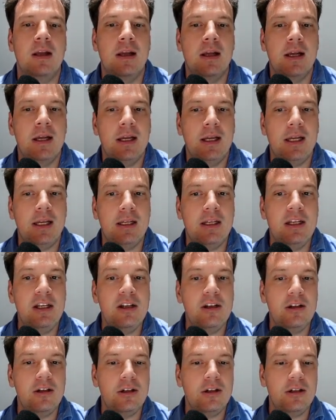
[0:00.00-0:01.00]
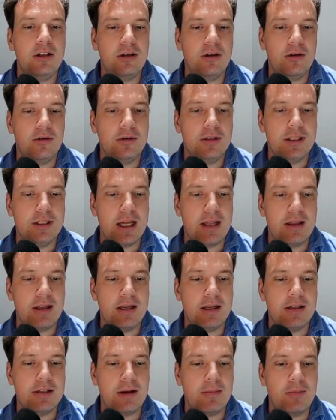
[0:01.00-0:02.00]
In here, set
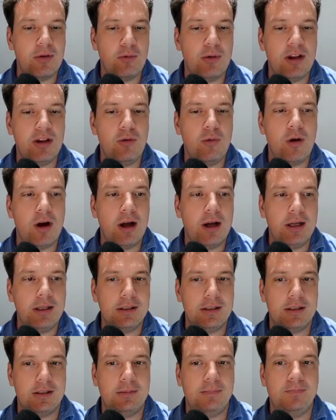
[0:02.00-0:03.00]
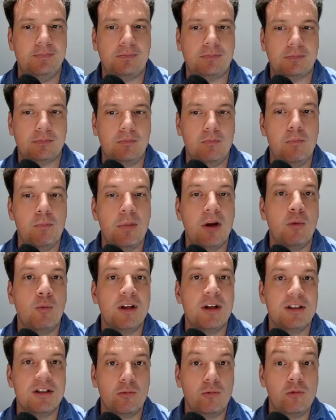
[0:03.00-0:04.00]
things up the way you want. But
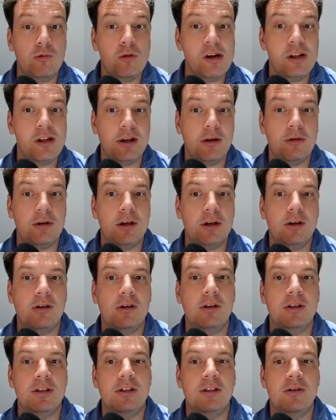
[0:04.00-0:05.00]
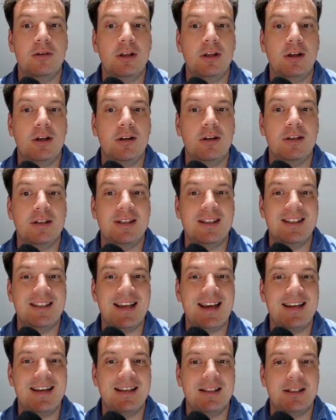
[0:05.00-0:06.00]
what's really critical is you click on this
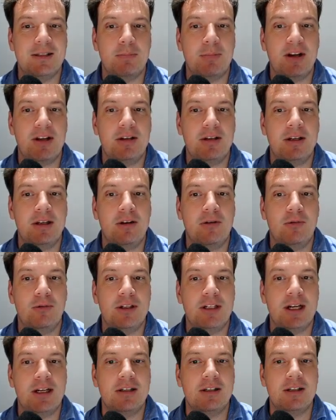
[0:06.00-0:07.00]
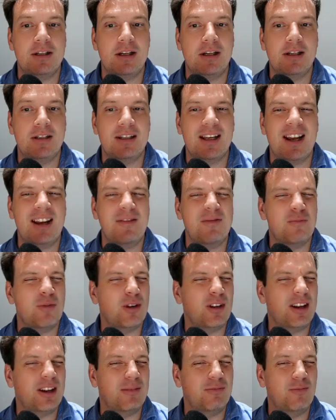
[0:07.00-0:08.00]
settings button here, which actually, it's kind of more
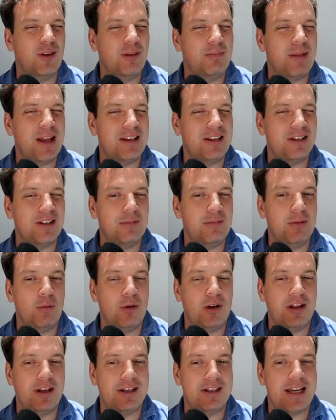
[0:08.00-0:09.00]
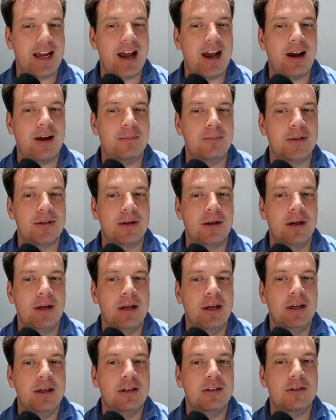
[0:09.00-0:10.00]
like, we meant it to be more like tabs.
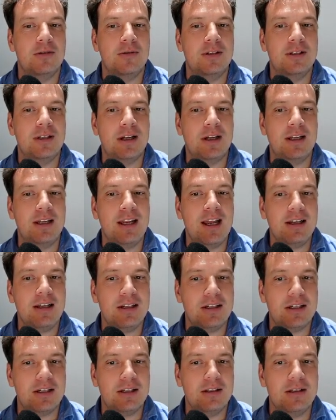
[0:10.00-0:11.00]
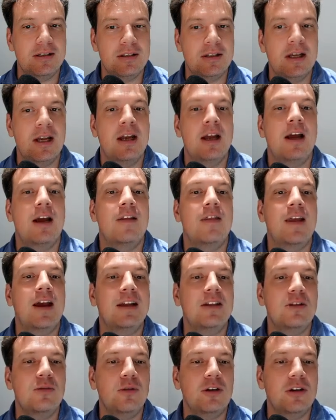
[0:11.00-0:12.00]
So connections, and
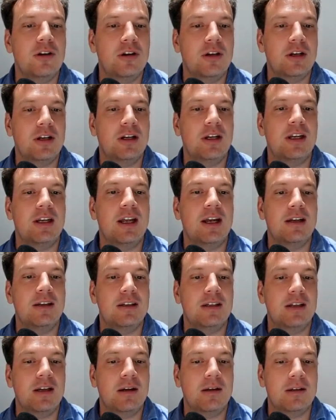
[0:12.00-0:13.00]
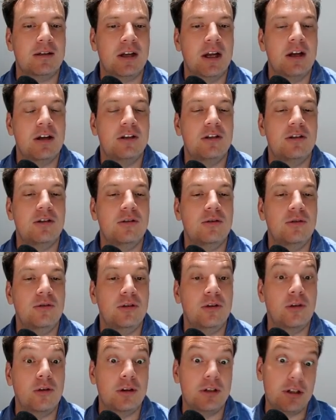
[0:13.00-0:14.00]
that's where you're going to connect it to
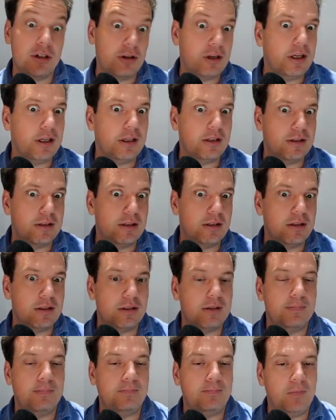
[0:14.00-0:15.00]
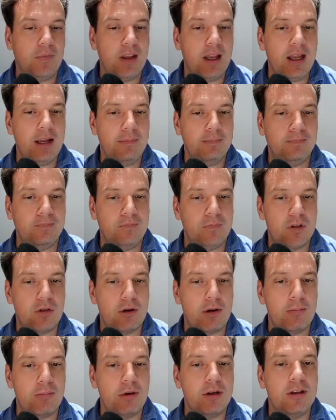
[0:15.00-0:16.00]
your Jira instance. Okay, so I
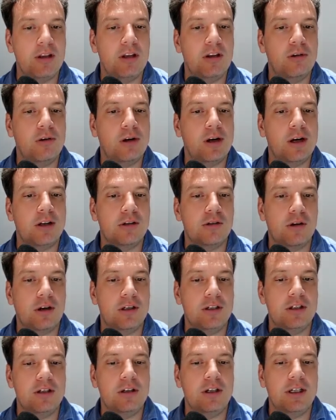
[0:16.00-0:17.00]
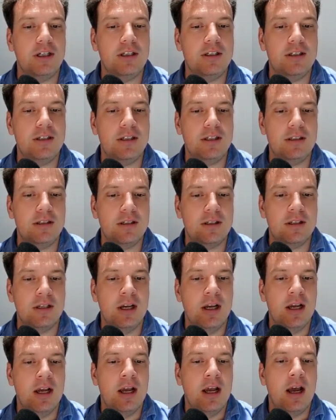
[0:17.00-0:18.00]
put in the URL to our Jira instance,
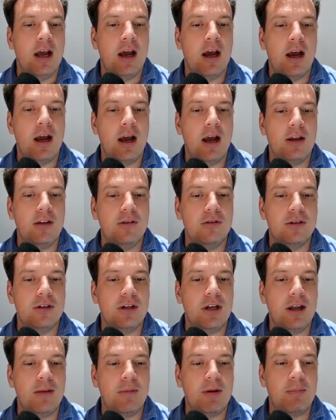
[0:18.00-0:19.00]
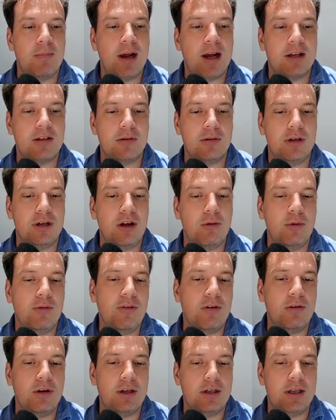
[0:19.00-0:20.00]
username and password. Now we've
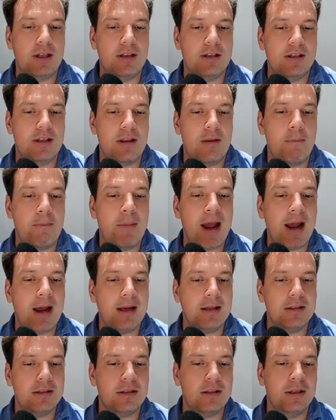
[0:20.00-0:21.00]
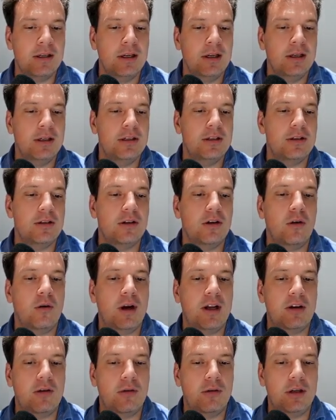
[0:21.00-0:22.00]
already done this in the past, so I
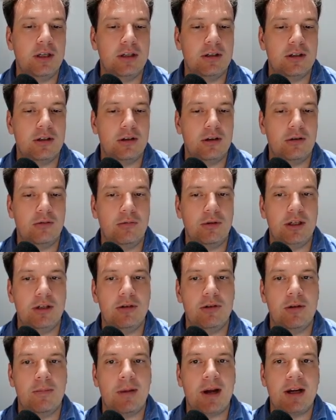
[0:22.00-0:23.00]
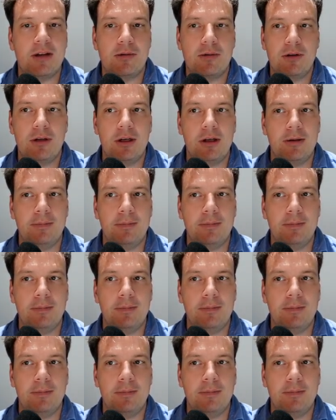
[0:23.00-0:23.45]
don't need to redo the password here.